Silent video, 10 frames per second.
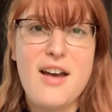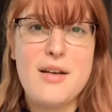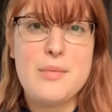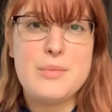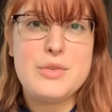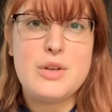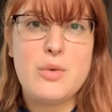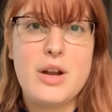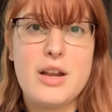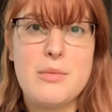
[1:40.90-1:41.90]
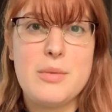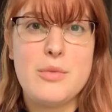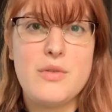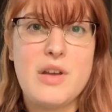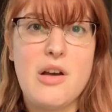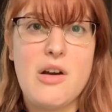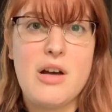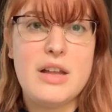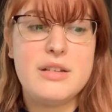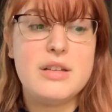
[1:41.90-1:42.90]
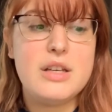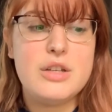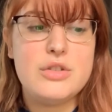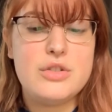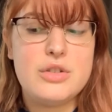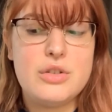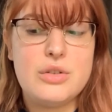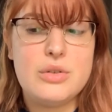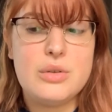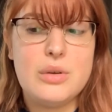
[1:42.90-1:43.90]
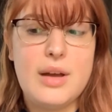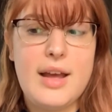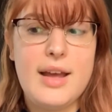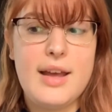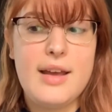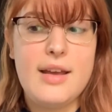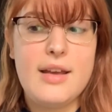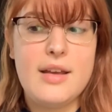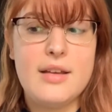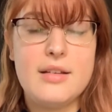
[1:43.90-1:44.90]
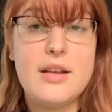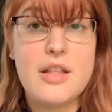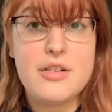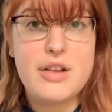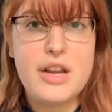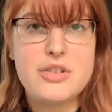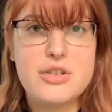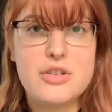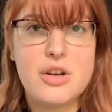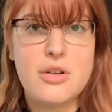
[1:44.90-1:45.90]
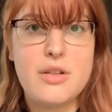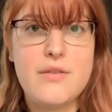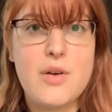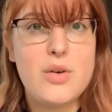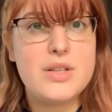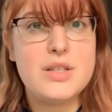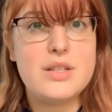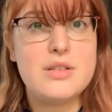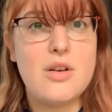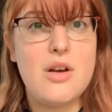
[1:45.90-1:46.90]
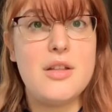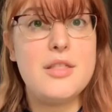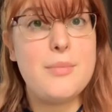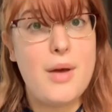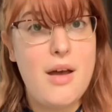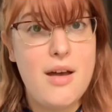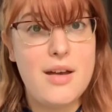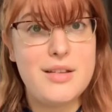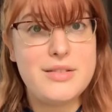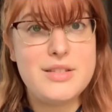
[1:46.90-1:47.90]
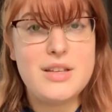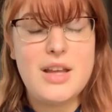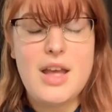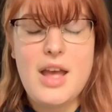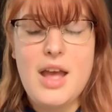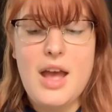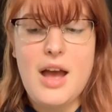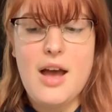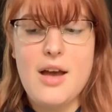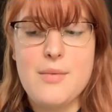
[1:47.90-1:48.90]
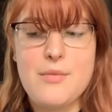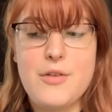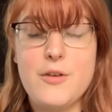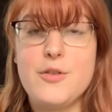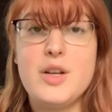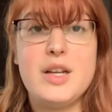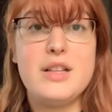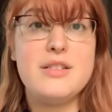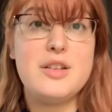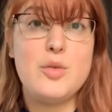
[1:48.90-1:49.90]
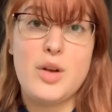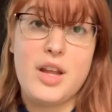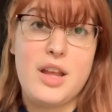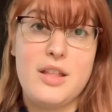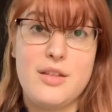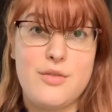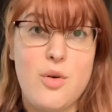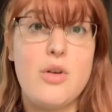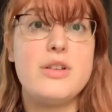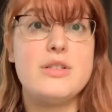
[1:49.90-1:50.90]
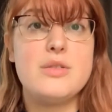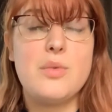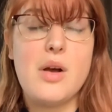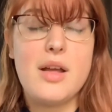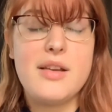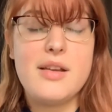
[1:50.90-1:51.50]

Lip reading: So we're going to be moving on to another nature journal that focuses on the pond. Feel free to continue working in the forest one.